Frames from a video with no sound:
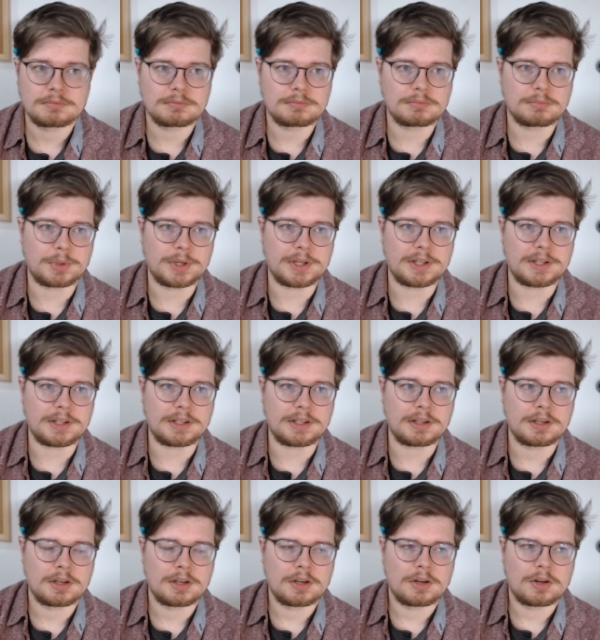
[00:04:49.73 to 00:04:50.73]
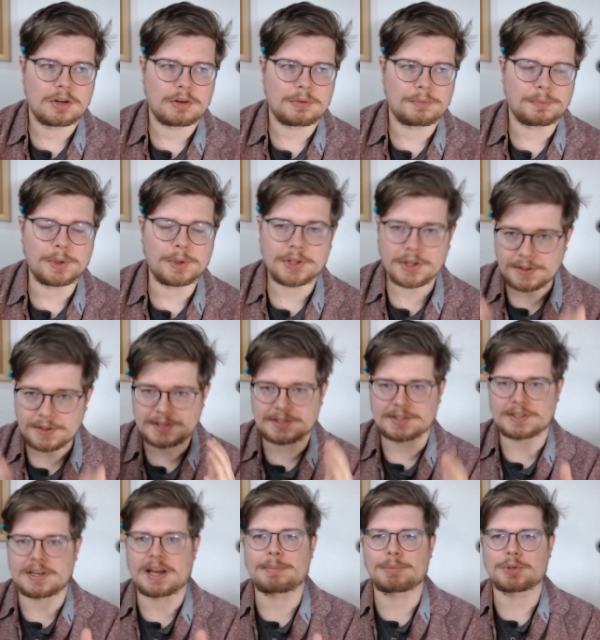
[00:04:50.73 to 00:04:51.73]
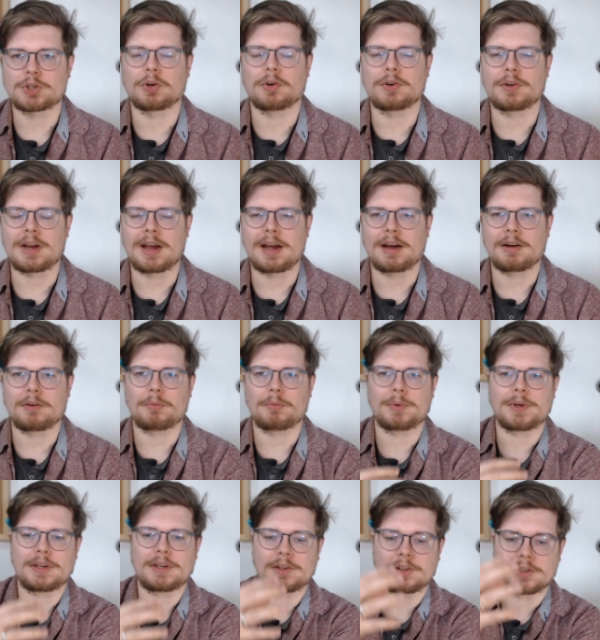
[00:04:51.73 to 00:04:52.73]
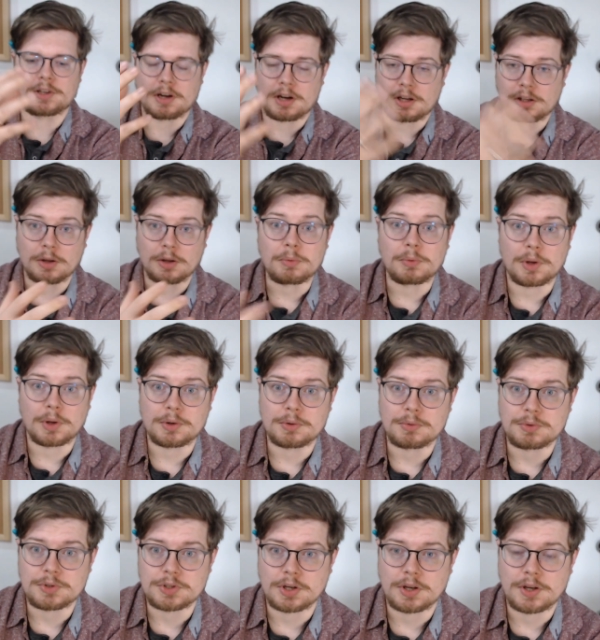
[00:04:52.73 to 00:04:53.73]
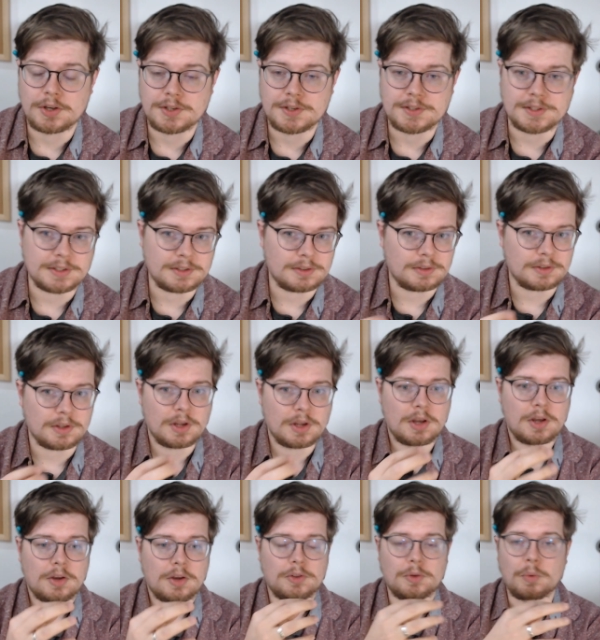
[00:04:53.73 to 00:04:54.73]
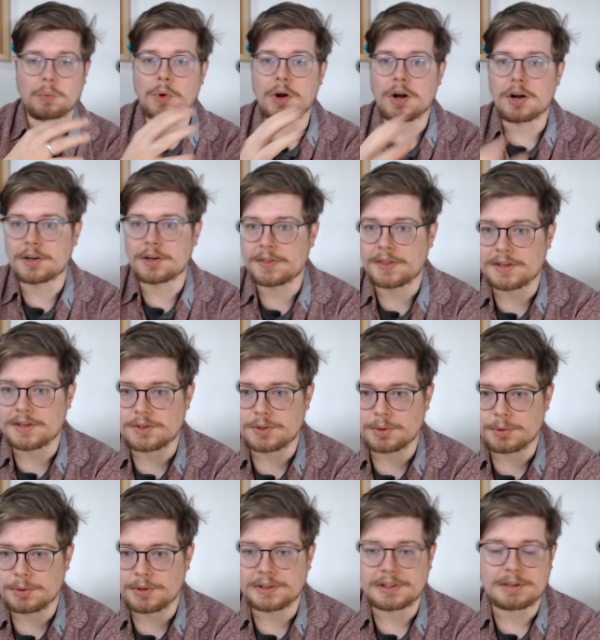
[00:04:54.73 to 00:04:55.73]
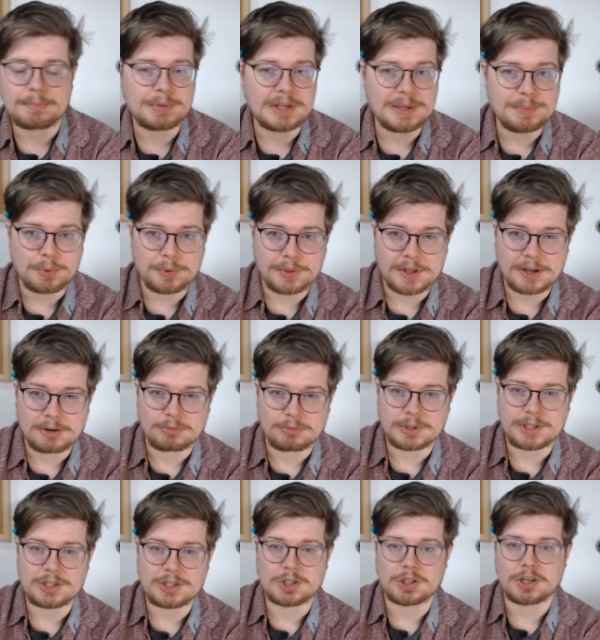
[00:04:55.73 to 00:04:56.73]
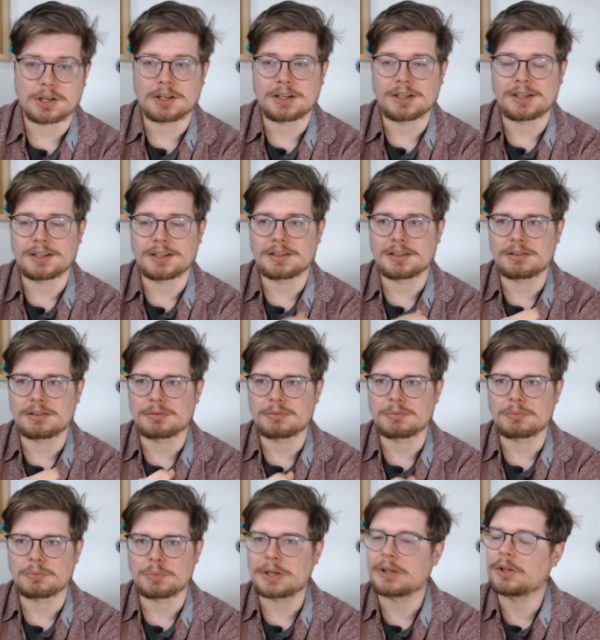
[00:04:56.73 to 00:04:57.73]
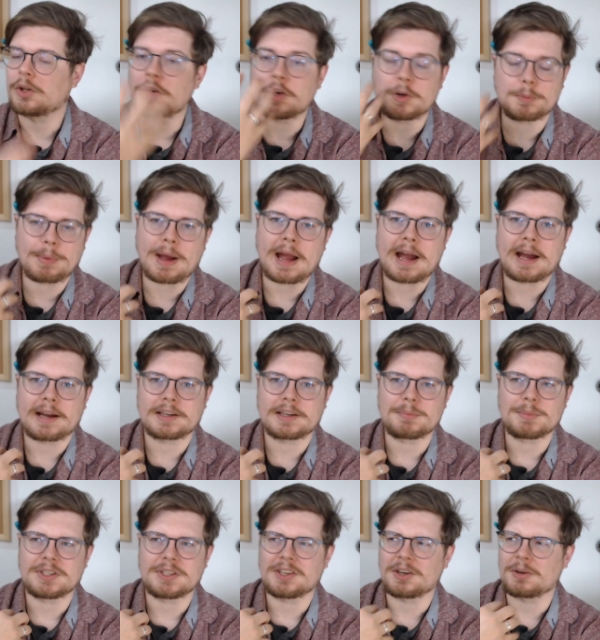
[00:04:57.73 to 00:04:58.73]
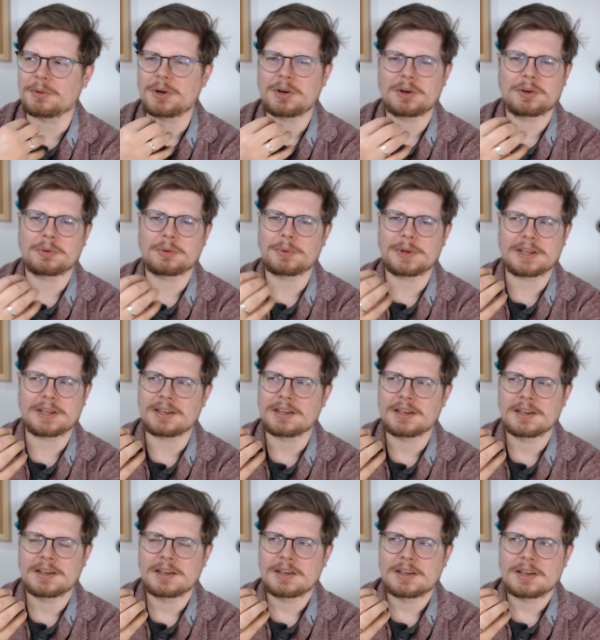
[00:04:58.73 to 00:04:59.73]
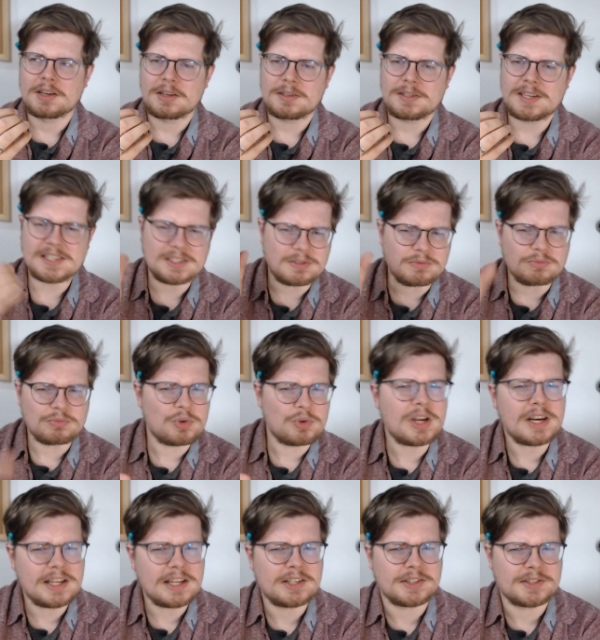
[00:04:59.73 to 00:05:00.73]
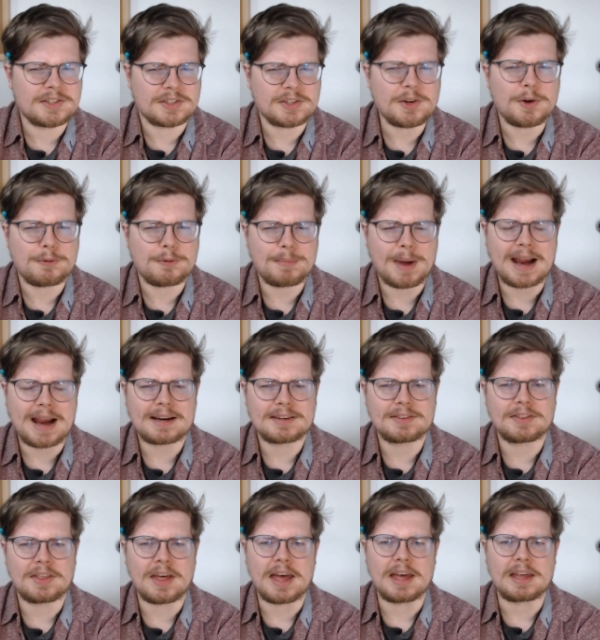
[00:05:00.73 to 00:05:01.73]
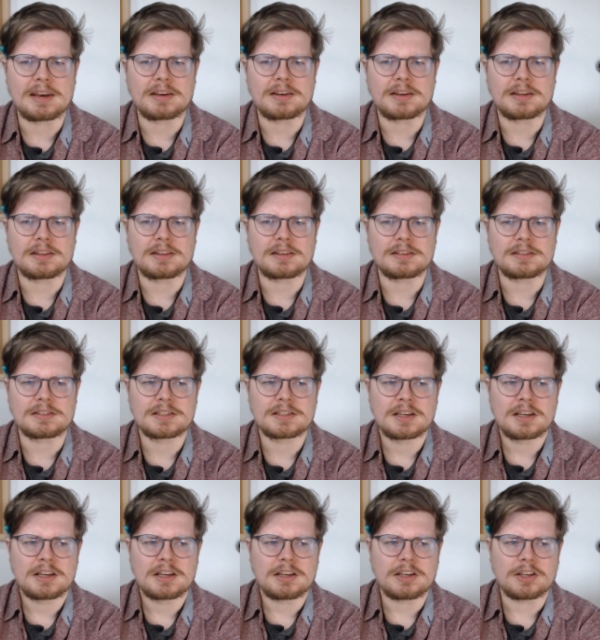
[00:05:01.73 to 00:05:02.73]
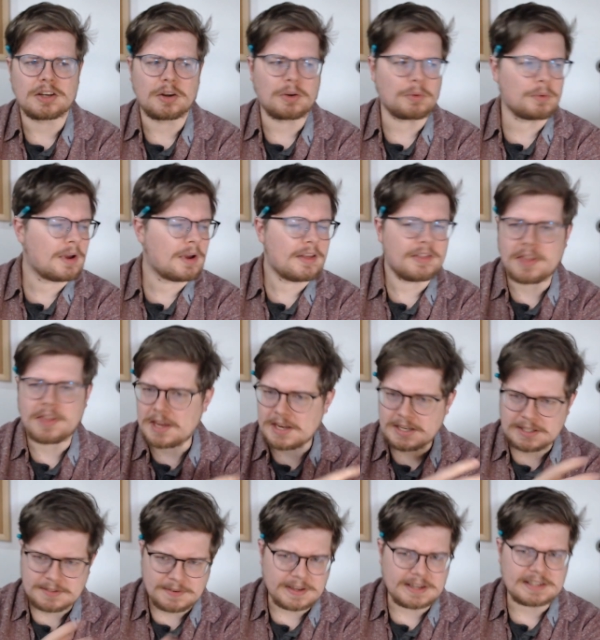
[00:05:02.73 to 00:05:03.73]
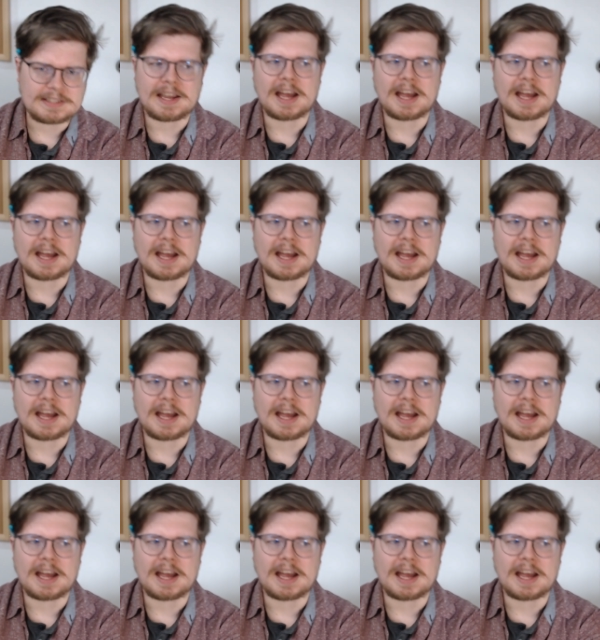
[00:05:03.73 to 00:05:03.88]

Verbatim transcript: We look at this snapshot now, we look at our own local churches and the work they're doing, the people they're reaching, and we look back and we go, oh, we did some really good stuff back then, and you know these things